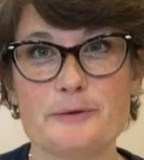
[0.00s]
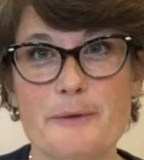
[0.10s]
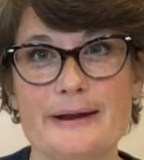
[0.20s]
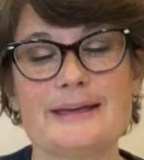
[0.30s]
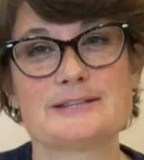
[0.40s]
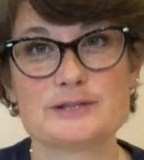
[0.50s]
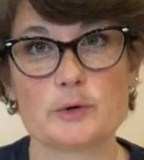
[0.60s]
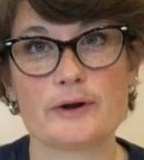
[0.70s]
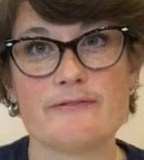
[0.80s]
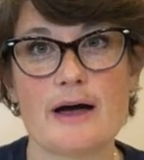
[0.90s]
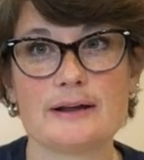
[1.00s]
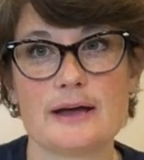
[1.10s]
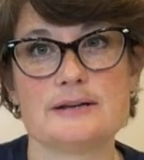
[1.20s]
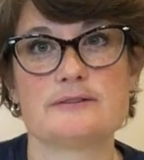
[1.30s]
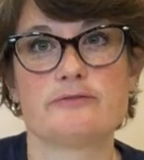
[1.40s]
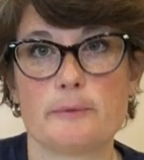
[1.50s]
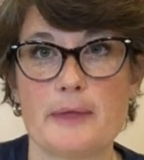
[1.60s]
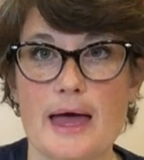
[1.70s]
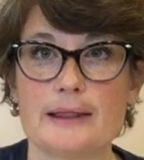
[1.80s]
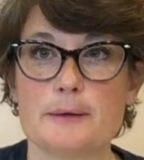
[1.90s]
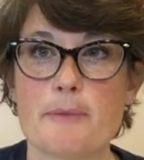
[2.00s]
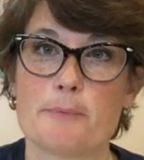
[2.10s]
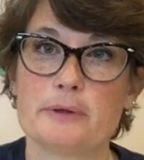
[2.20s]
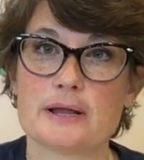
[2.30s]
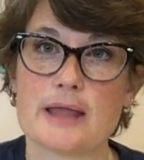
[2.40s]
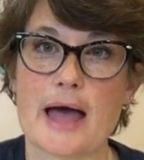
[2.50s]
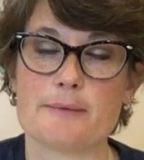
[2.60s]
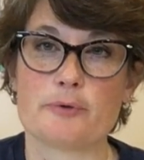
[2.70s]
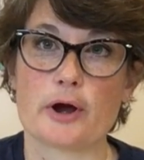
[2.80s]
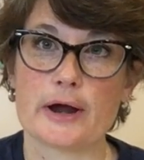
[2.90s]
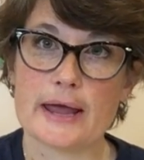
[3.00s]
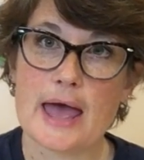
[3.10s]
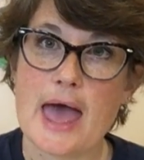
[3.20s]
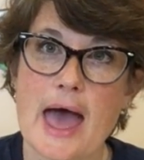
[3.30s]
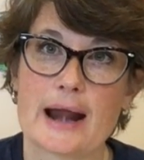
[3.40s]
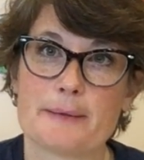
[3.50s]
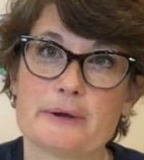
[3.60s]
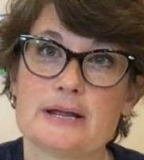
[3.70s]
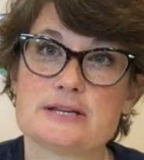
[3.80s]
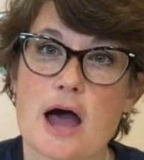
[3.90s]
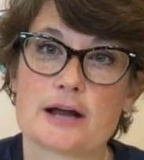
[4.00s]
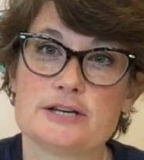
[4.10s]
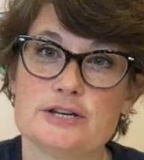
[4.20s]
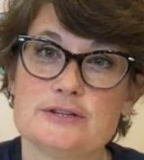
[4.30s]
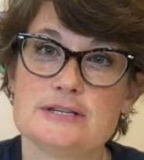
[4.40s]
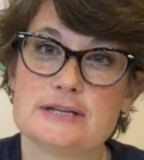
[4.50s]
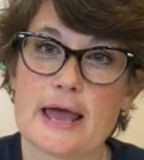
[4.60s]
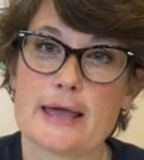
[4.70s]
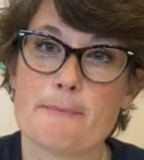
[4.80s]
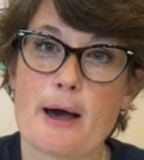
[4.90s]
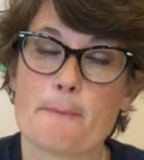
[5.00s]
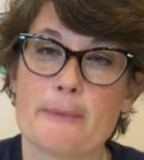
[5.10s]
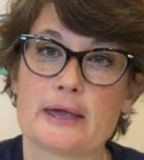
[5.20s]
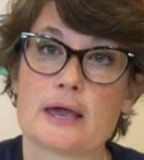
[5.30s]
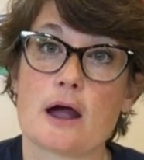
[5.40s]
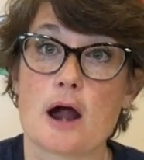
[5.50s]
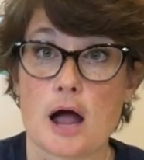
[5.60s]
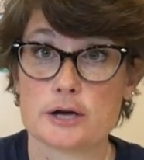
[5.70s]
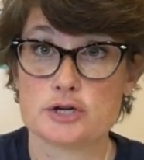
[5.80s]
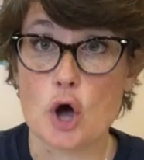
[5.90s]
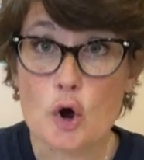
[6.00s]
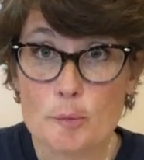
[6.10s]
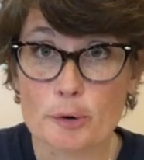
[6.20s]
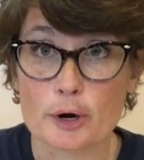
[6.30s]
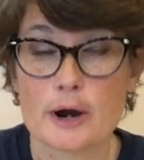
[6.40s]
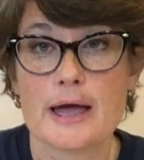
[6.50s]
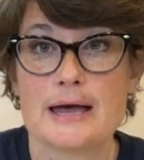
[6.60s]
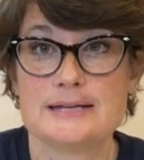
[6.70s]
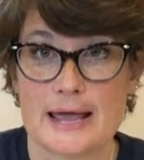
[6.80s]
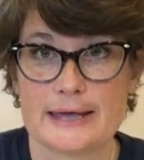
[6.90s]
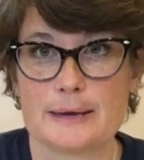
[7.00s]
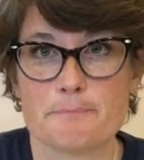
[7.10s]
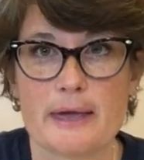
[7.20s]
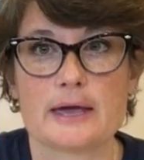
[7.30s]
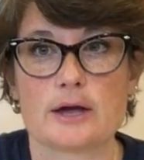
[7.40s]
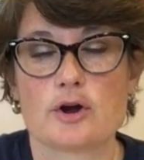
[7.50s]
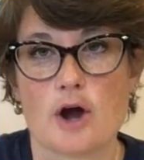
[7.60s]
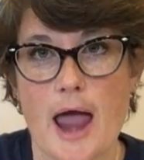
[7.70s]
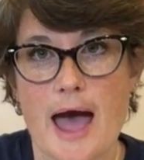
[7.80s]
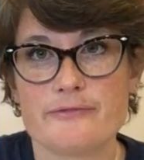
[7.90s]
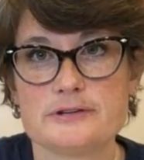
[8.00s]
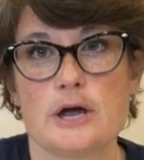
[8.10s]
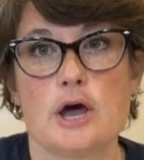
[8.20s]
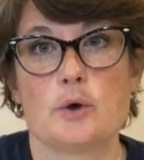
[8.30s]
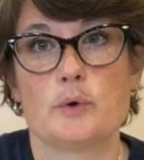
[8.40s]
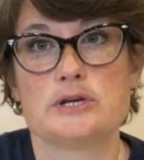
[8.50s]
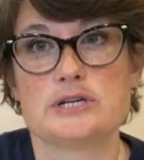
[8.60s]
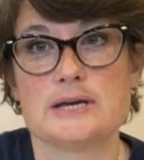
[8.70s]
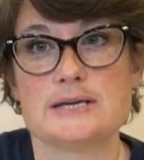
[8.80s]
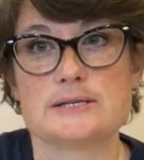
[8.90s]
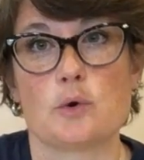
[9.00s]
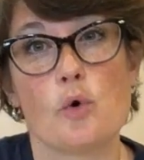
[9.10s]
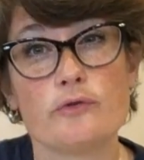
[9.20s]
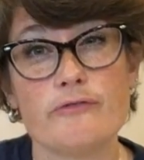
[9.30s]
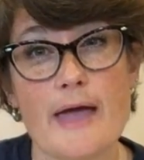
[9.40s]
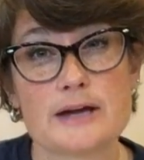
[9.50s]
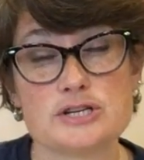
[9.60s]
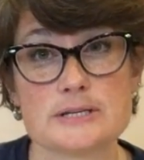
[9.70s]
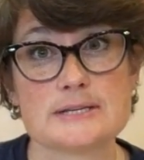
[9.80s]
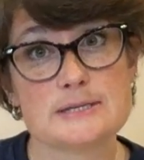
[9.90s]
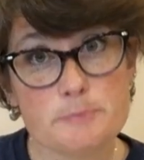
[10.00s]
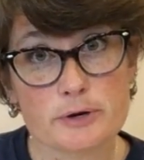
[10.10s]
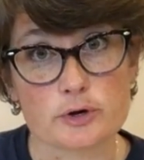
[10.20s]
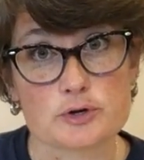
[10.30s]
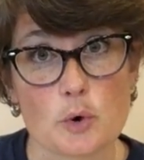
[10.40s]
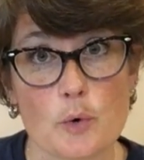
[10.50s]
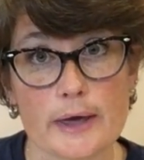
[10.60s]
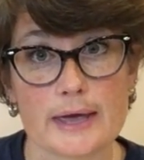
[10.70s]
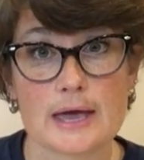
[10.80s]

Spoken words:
everybody, it's Laurie Von Gunton from the Ellet Public Library, and I'm going to talk to you today about making our October Take It Make It craft, which is an old-fashioned spinner toy.